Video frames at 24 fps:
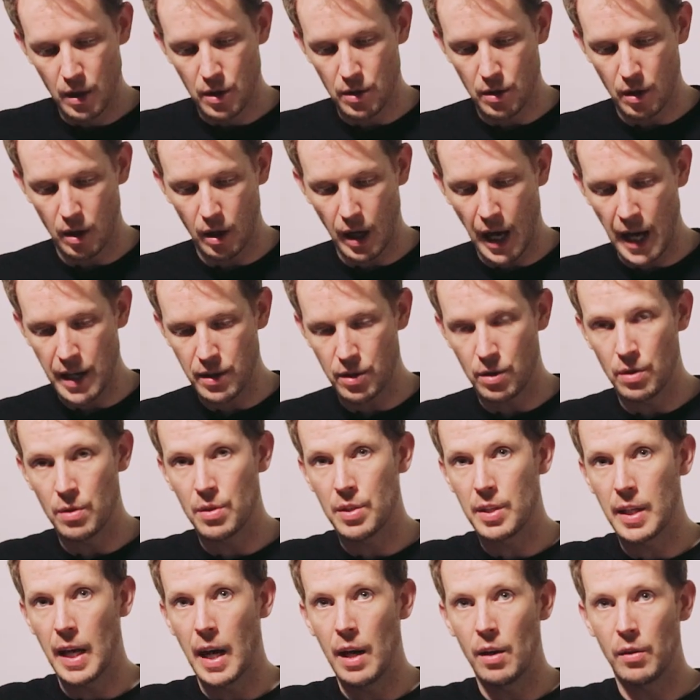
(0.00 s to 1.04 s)
So that as you
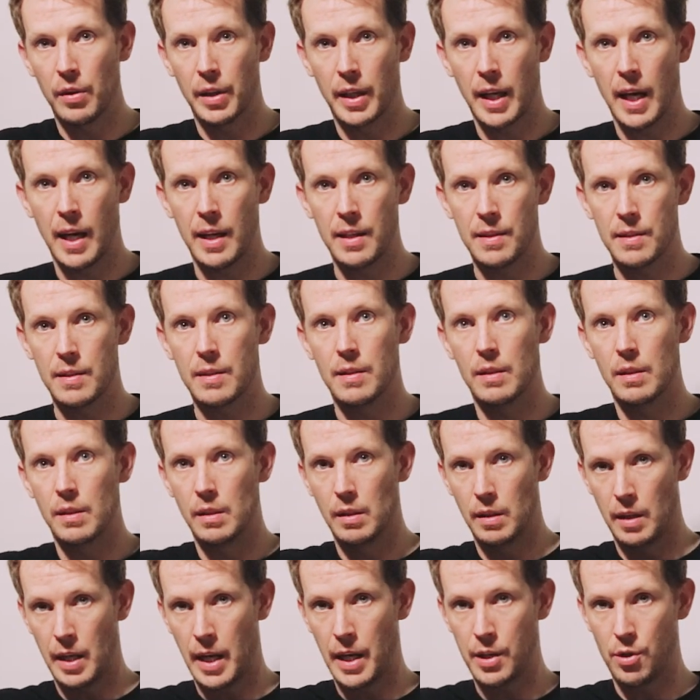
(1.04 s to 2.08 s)
scale the case
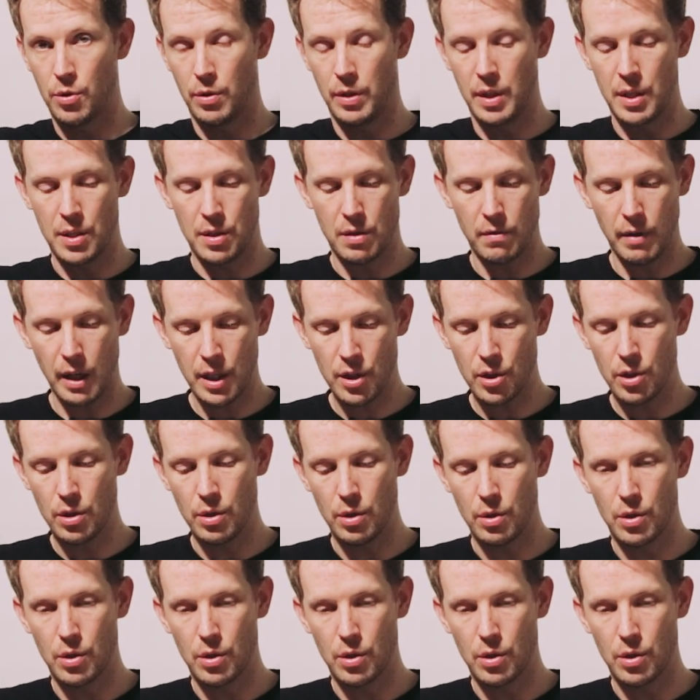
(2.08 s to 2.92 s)
larger in this direction,